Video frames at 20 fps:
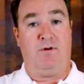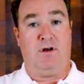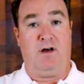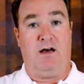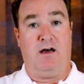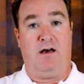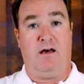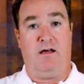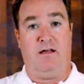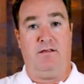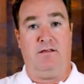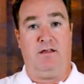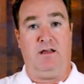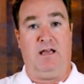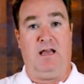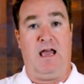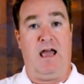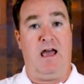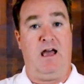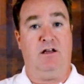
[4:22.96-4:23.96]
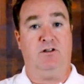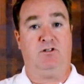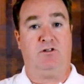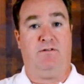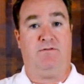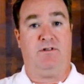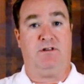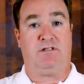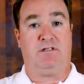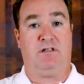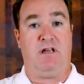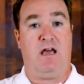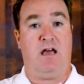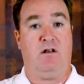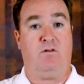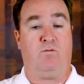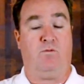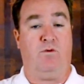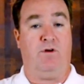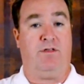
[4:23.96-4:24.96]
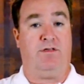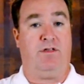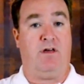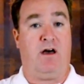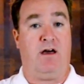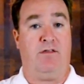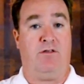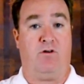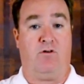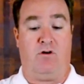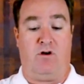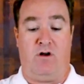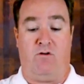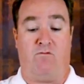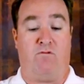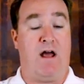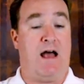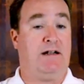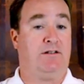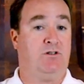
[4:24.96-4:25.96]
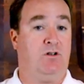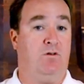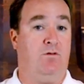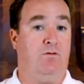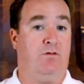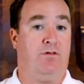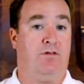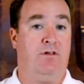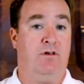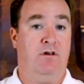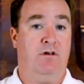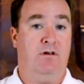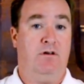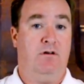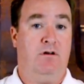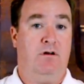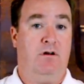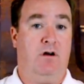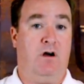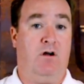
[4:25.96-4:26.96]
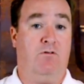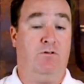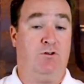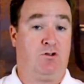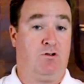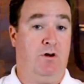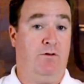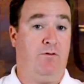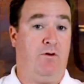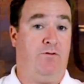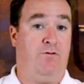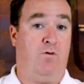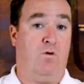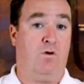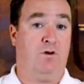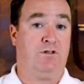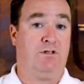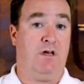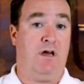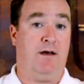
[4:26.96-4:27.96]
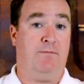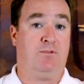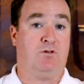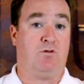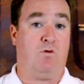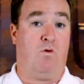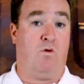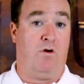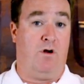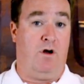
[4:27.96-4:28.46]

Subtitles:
the edge of the stent with either a rat tooth retrieval forceps or